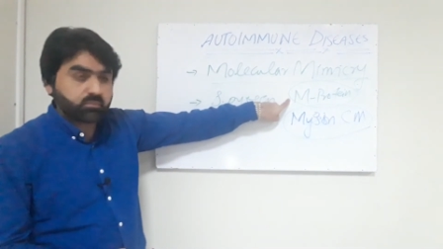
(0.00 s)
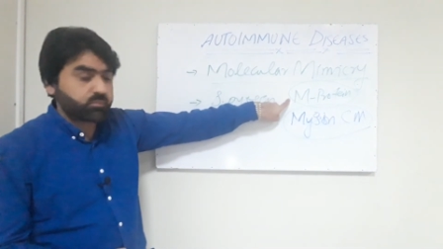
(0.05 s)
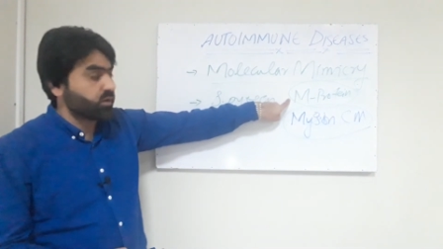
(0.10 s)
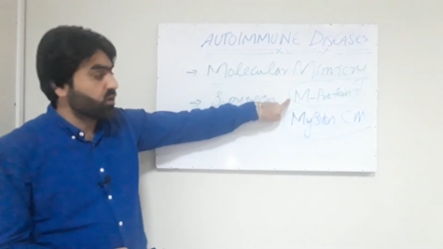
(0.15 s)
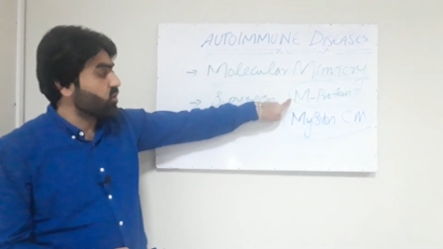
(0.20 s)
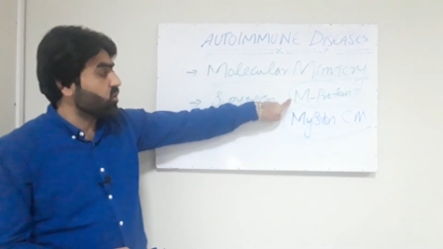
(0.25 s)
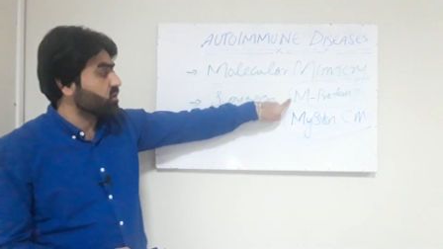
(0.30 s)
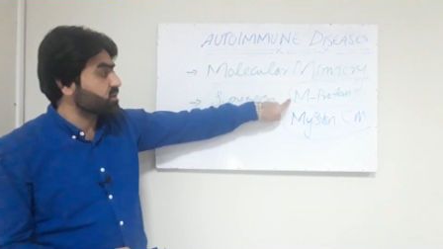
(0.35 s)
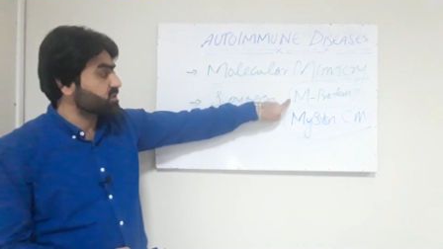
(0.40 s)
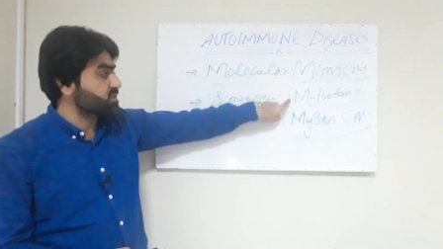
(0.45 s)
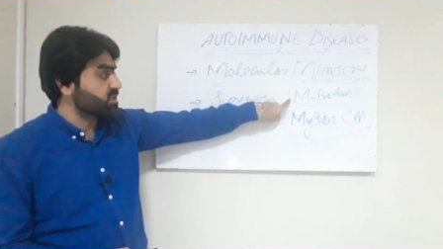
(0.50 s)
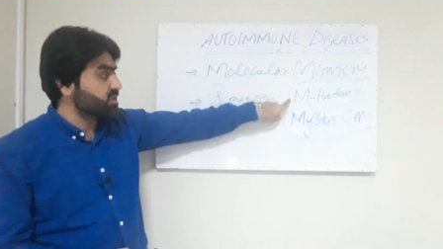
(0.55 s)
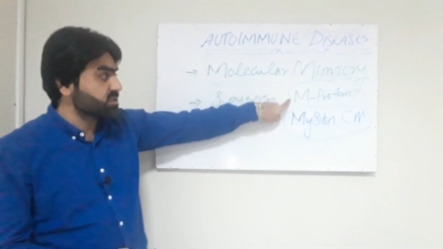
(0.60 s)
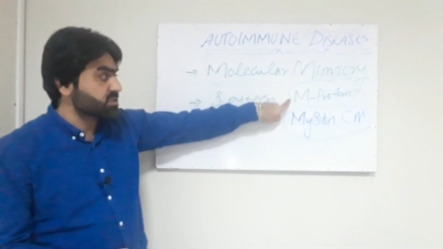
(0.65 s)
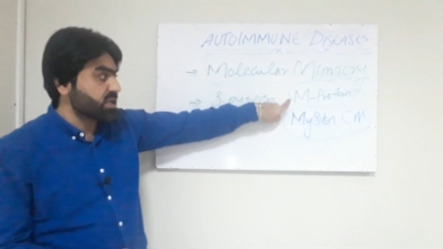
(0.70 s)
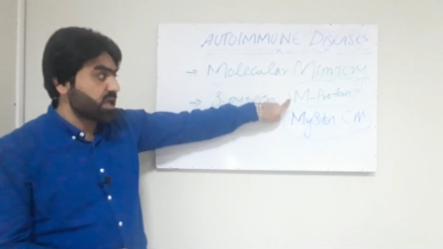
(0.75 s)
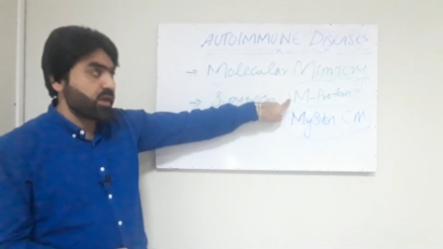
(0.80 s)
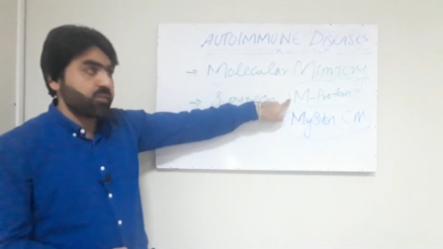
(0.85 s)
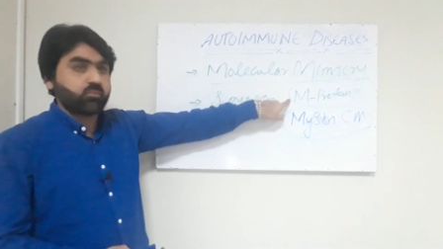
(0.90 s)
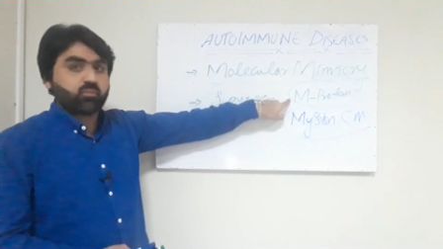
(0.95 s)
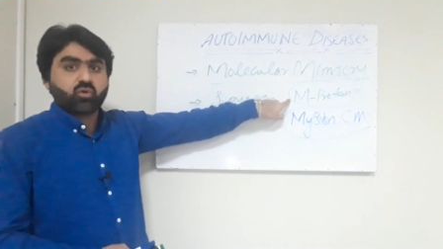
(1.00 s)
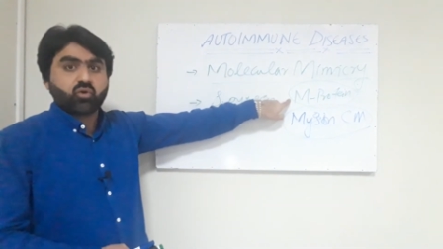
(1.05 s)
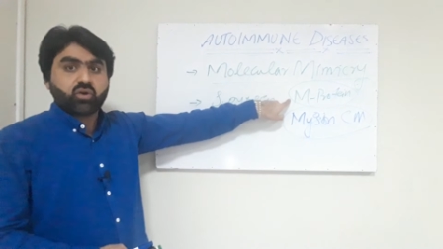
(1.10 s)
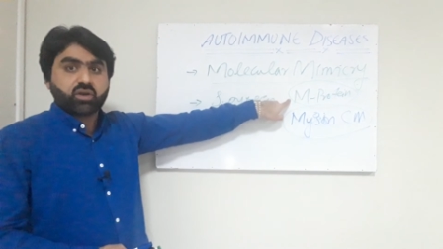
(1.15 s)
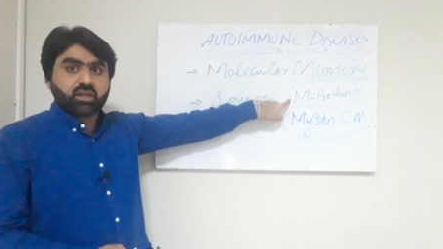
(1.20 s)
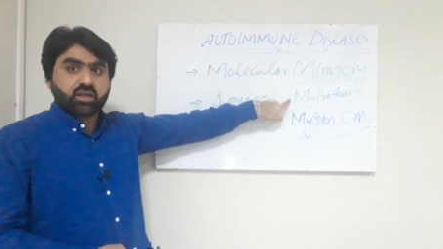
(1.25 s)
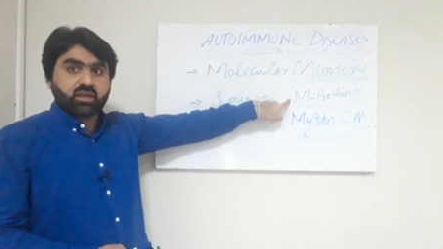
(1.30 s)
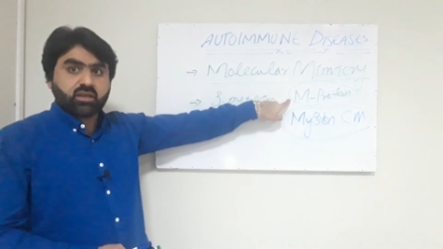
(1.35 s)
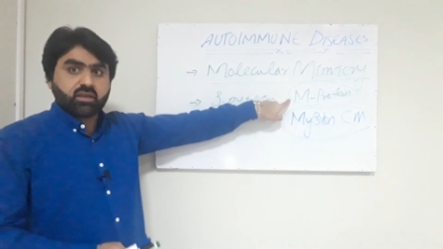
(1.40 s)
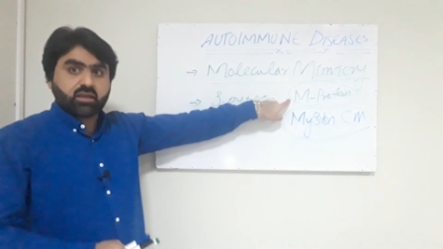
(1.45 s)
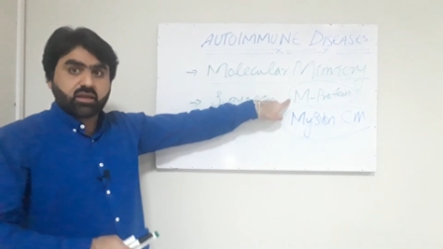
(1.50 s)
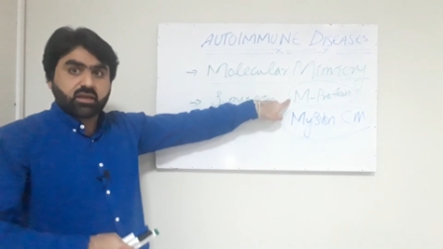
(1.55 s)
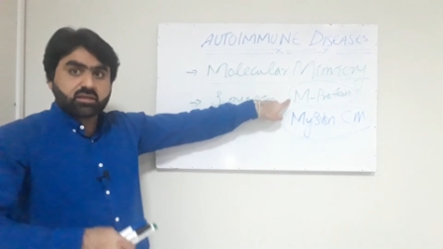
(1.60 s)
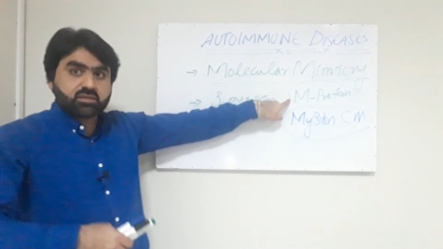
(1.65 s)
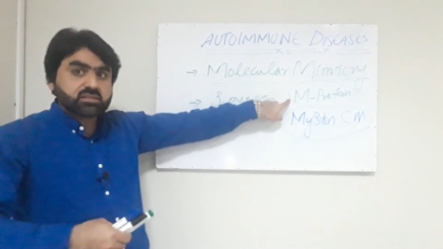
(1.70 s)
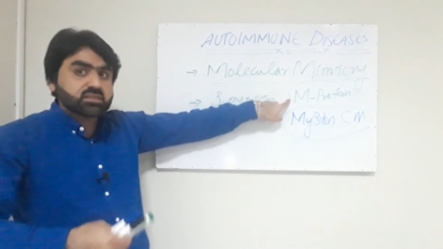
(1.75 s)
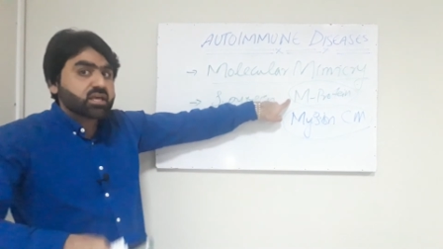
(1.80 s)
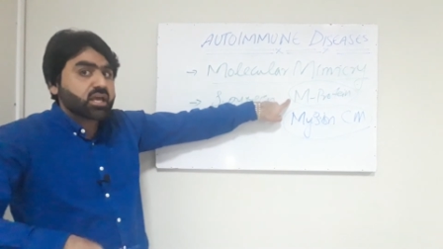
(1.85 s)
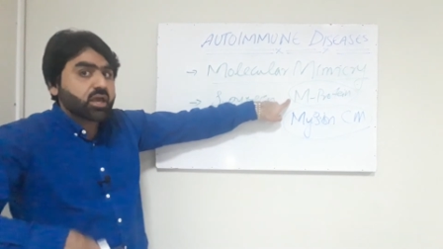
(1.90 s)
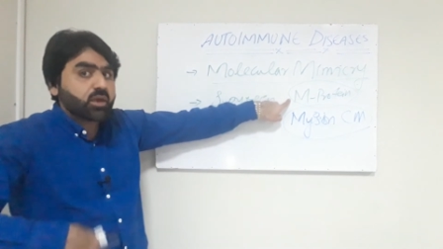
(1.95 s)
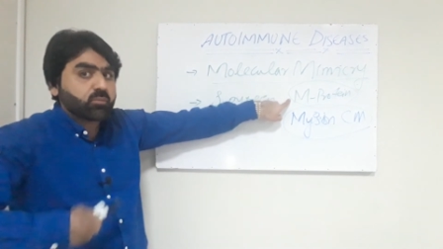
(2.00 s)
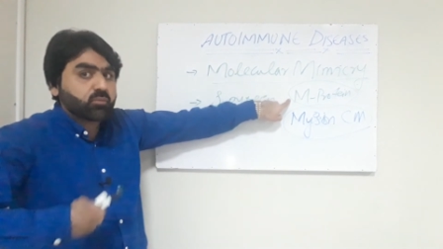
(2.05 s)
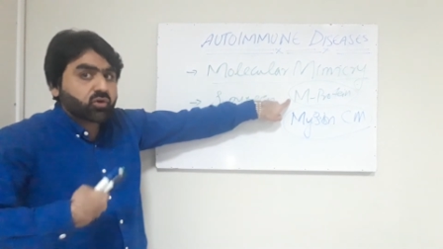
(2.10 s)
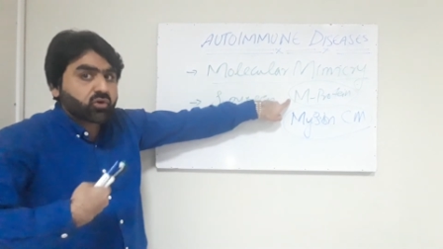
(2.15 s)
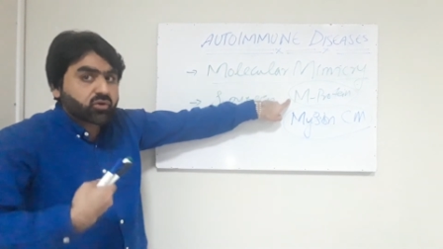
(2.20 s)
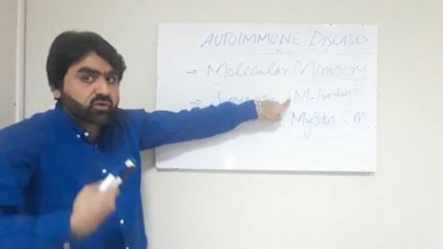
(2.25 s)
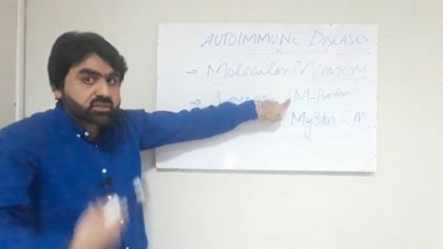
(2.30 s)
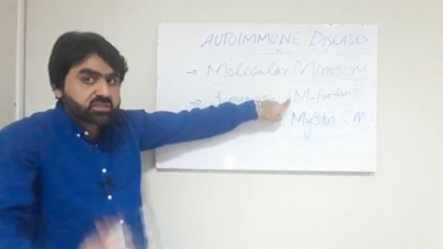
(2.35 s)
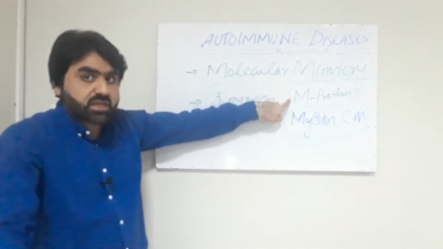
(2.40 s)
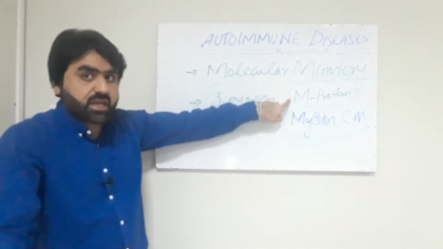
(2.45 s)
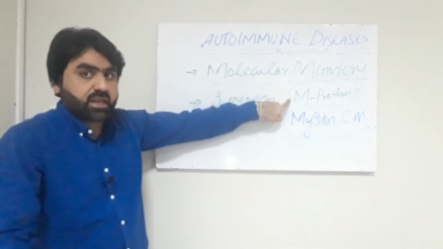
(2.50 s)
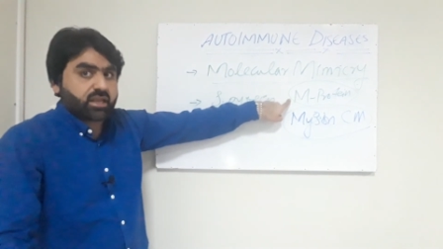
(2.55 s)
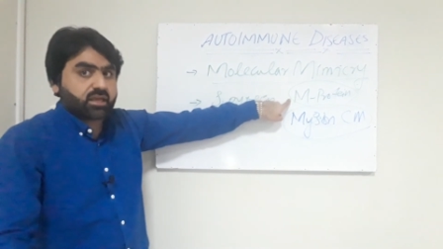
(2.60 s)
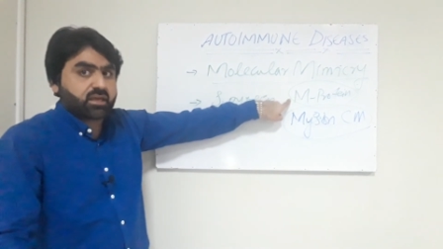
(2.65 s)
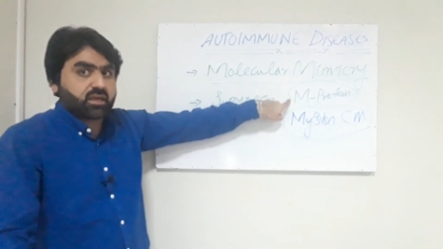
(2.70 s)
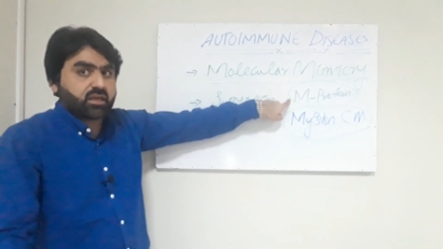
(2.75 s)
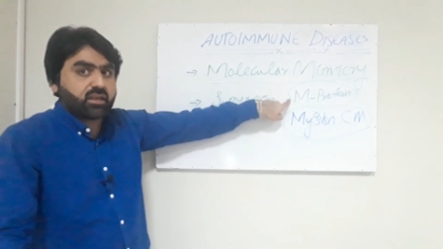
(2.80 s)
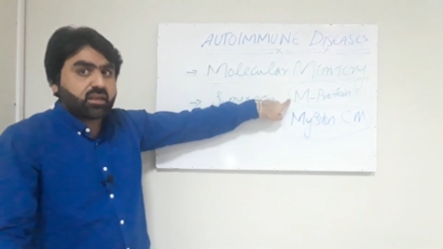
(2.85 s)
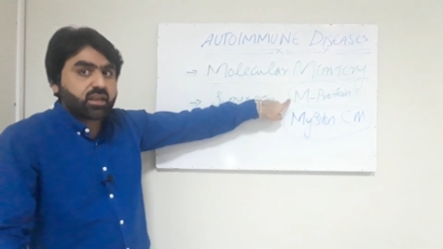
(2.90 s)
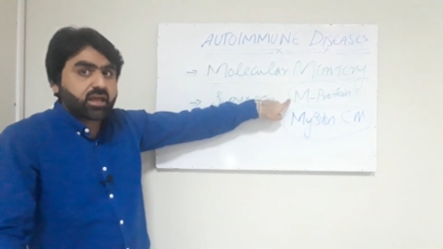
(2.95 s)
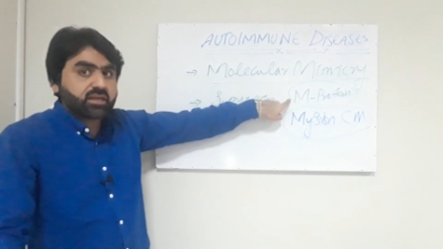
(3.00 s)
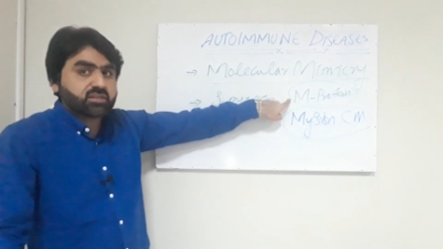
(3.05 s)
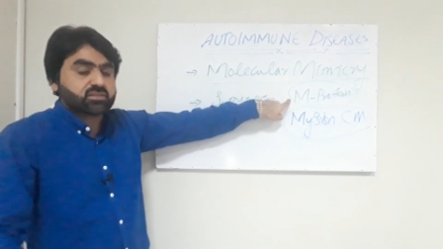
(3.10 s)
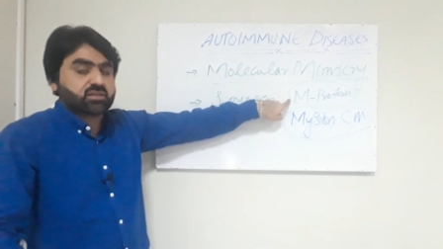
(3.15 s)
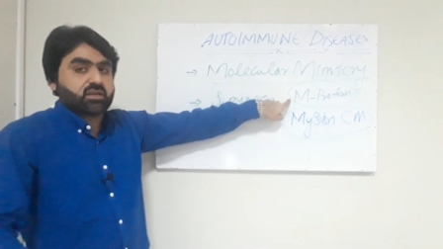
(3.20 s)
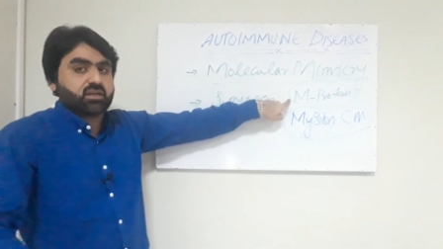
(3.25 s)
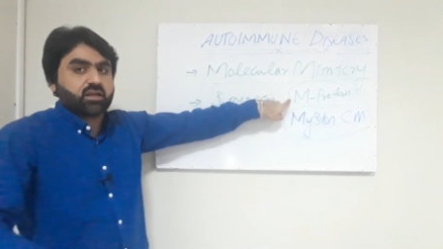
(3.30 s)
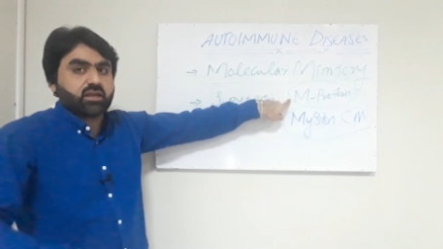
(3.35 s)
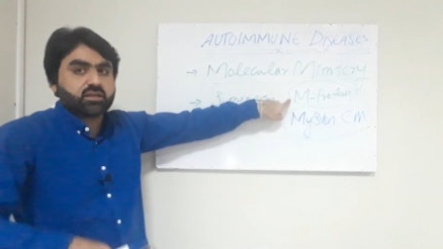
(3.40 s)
because this M protein is immunogenic in nature.